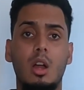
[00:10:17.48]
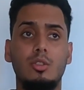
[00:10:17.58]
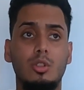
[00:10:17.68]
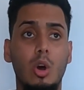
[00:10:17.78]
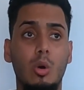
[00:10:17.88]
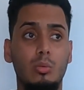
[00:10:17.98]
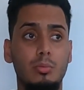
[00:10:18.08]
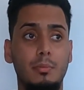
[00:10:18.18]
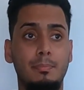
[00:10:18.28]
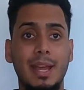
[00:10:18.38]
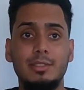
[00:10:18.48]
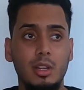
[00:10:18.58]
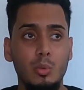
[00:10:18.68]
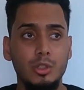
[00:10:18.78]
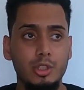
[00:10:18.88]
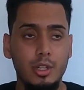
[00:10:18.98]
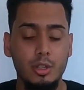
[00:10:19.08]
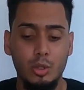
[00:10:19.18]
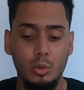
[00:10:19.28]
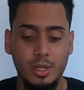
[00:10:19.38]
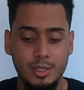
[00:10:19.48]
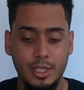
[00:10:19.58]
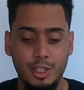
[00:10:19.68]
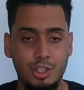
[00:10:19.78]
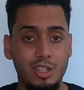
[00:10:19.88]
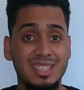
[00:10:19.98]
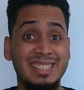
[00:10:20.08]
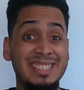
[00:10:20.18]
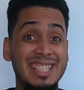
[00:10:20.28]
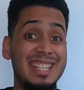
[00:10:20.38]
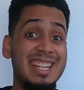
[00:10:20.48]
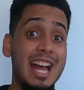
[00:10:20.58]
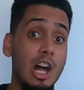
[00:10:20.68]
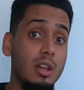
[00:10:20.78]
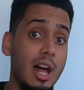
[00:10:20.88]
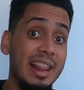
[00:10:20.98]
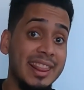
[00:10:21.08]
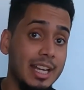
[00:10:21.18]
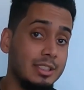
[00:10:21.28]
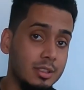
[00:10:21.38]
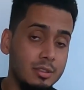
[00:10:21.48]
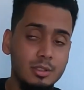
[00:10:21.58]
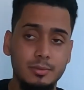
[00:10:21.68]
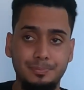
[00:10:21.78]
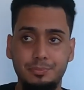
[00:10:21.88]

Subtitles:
So basically what you need to do is get your CDL license.